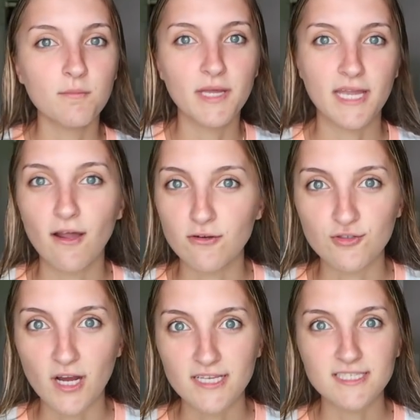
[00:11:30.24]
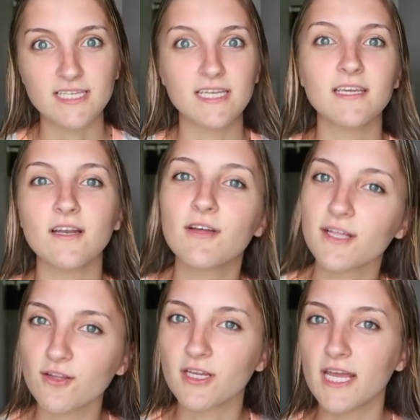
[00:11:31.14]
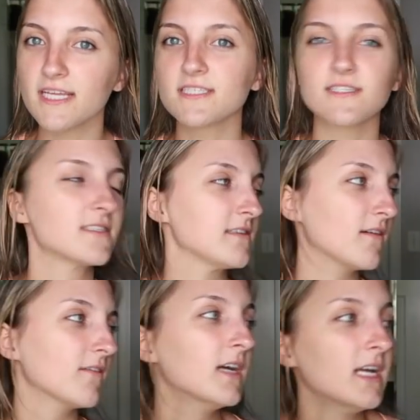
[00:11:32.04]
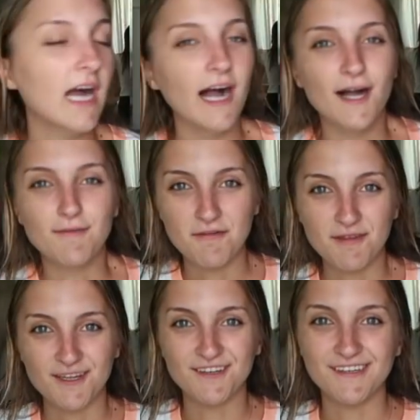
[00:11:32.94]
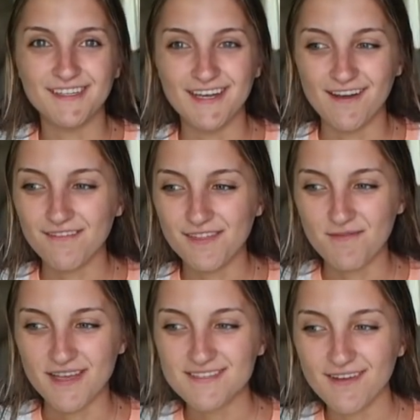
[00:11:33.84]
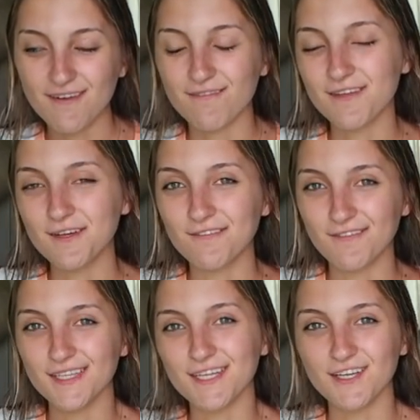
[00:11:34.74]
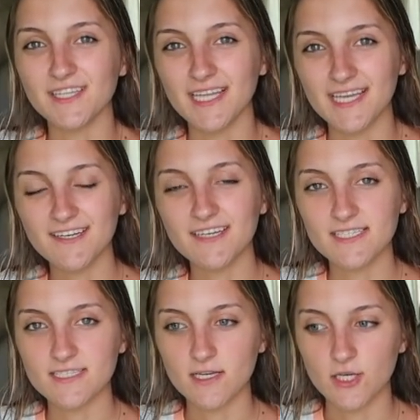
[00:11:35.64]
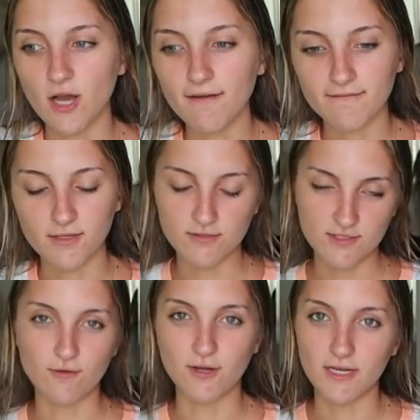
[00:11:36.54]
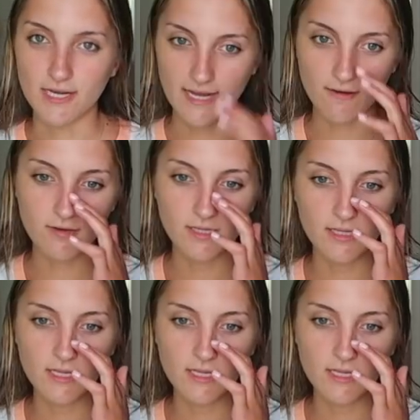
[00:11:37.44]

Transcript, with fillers: pick out a dress, like, you know, like look nice. So I figured, you know, the best way to feel really good later is to not feel so good now.